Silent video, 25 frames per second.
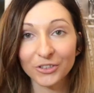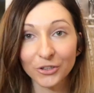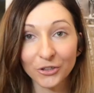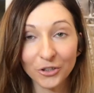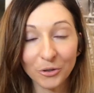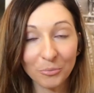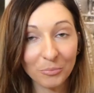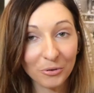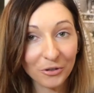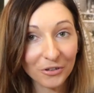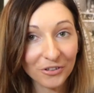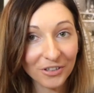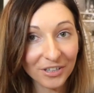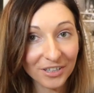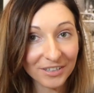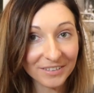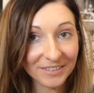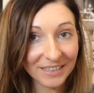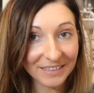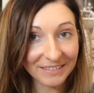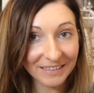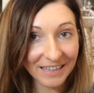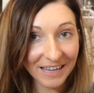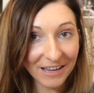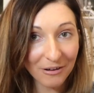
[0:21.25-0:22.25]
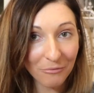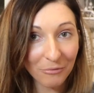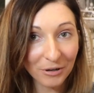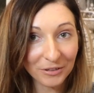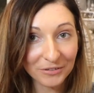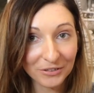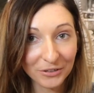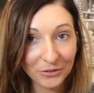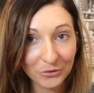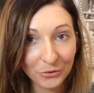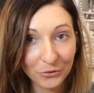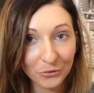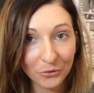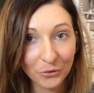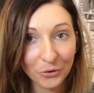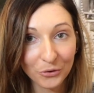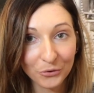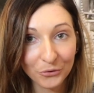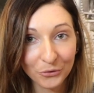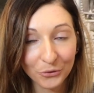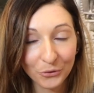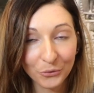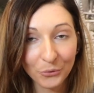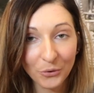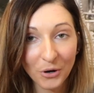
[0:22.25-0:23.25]
So the product that I wanted to talk
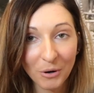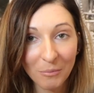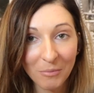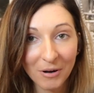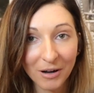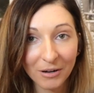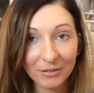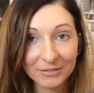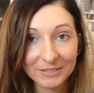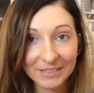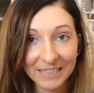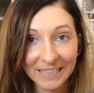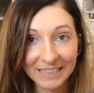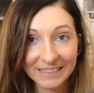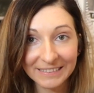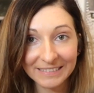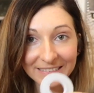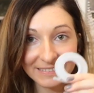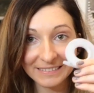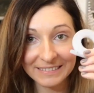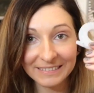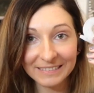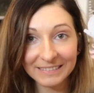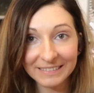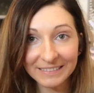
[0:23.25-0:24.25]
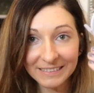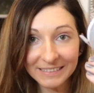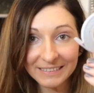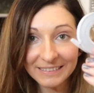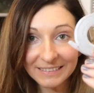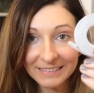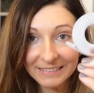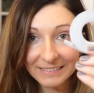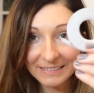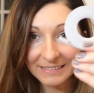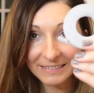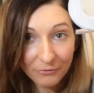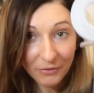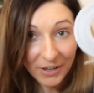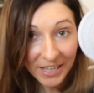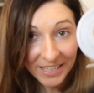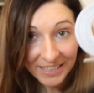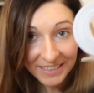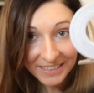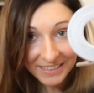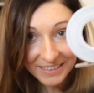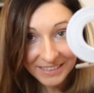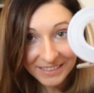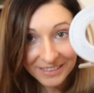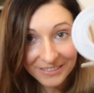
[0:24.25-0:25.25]
to you about is this
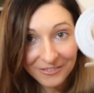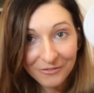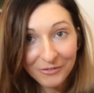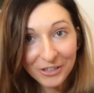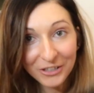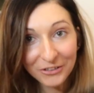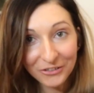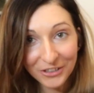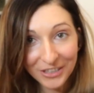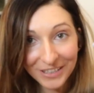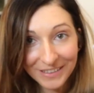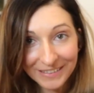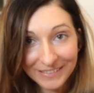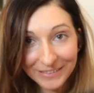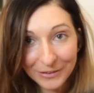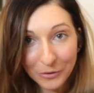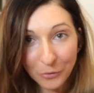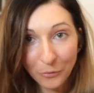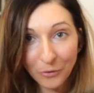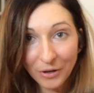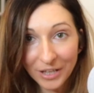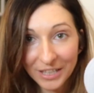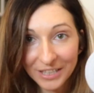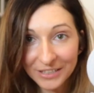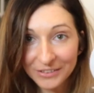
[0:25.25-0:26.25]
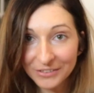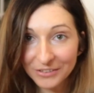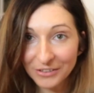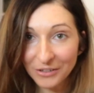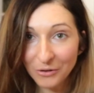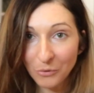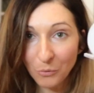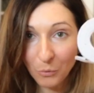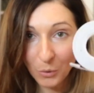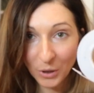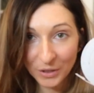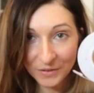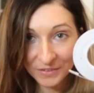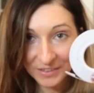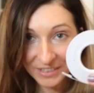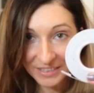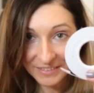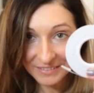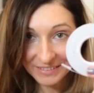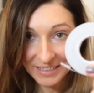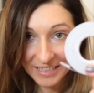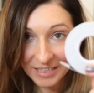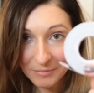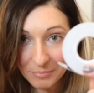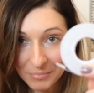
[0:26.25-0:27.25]
thing, which is called Wonder
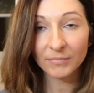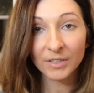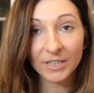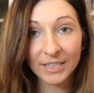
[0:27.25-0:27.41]
Tape.